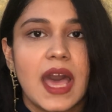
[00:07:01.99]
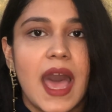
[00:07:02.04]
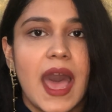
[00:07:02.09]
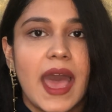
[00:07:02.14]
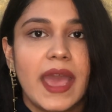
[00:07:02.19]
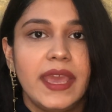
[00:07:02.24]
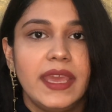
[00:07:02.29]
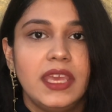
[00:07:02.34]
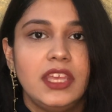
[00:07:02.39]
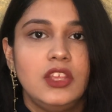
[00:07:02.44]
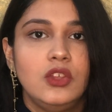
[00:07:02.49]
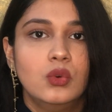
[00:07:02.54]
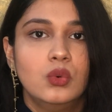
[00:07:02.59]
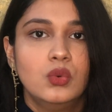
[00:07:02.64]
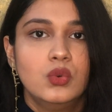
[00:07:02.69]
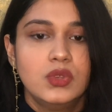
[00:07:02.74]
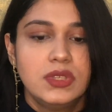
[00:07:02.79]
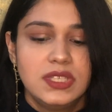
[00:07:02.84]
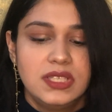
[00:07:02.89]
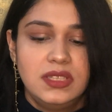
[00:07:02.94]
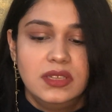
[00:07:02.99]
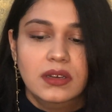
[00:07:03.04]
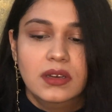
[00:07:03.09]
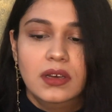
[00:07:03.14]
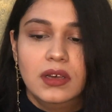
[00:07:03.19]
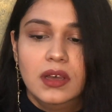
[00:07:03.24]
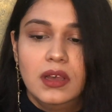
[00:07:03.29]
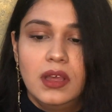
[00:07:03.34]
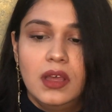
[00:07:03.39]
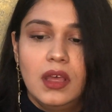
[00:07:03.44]
I use
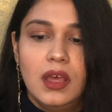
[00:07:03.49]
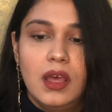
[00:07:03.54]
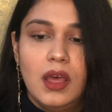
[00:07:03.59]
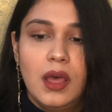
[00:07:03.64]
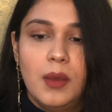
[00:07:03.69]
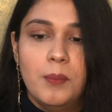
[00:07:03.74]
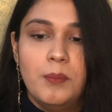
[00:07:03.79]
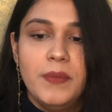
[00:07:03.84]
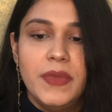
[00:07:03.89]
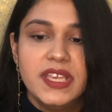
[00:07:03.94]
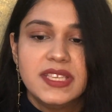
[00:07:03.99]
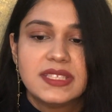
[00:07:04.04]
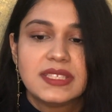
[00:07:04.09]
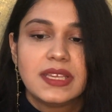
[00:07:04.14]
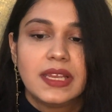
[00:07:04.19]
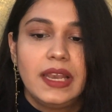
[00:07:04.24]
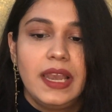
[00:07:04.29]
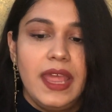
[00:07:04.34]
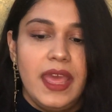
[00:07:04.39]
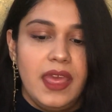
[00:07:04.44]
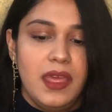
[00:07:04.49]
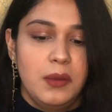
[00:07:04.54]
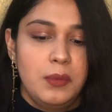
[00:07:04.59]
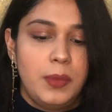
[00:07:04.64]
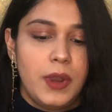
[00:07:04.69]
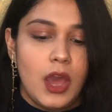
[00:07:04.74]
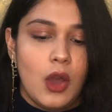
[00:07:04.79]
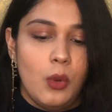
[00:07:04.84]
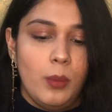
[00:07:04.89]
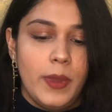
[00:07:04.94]
the Miss Clair
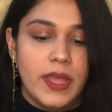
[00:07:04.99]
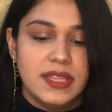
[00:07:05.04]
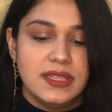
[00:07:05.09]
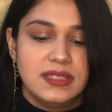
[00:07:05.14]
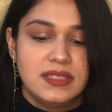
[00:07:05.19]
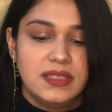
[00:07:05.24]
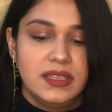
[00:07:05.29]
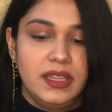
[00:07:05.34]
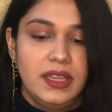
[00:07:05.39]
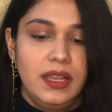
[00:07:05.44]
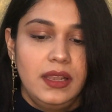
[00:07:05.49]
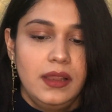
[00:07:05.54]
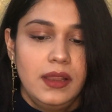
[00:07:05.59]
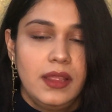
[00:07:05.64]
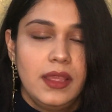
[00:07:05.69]
brow pencil,